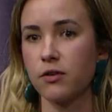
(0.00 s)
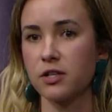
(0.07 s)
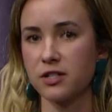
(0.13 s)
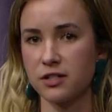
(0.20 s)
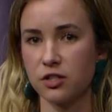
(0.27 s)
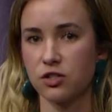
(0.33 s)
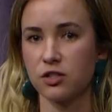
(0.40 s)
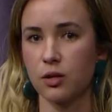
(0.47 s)
every
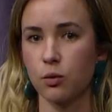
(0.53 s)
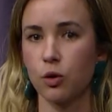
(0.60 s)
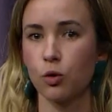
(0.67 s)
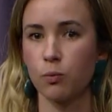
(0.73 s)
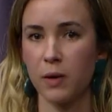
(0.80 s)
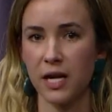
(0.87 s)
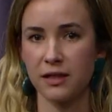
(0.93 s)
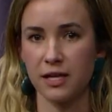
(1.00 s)
decision that we
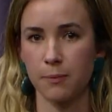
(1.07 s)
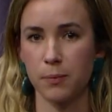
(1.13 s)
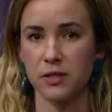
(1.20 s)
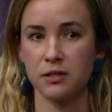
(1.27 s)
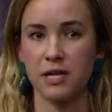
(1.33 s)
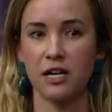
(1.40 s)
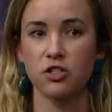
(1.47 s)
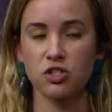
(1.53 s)
would make that
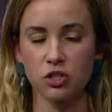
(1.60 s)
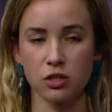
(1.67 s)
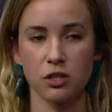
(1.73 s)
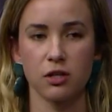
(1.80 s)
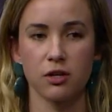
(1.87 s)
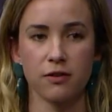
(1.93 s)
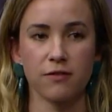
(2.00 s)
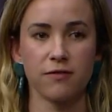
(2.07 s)

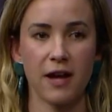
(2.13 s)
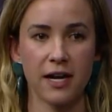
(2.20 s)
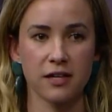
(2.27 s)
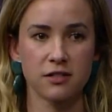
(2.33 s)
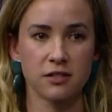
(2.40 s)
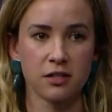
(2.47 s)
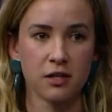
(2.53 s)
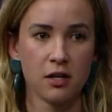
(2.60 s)
potentially could
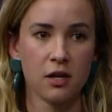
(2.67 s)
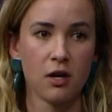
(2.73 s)
affect